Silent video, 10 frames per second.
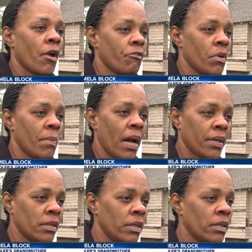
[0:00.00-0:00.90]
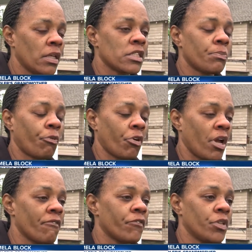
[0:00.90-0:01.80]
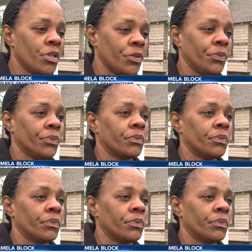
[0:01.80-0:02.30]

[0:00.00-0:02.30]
Everybody is praying for you.